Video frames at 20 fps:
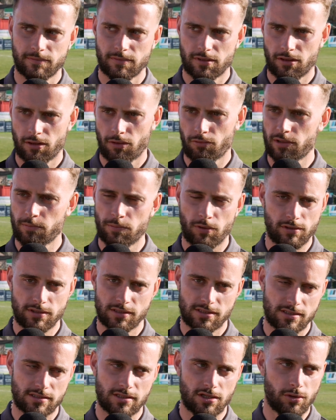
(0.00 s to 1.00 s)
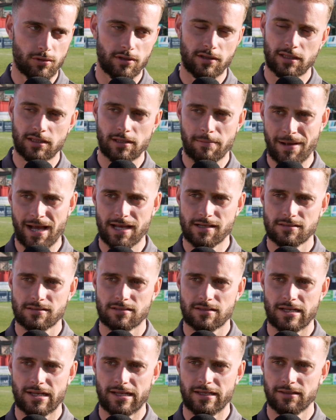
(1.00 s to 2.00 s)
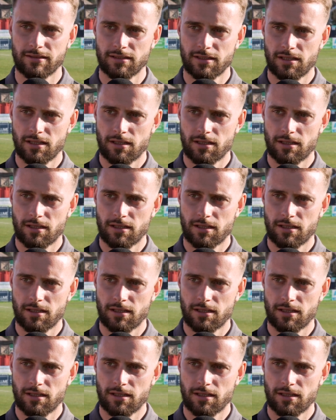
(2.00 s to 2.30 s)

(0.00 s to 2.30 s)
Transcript: 3 points is the only thing that matters today,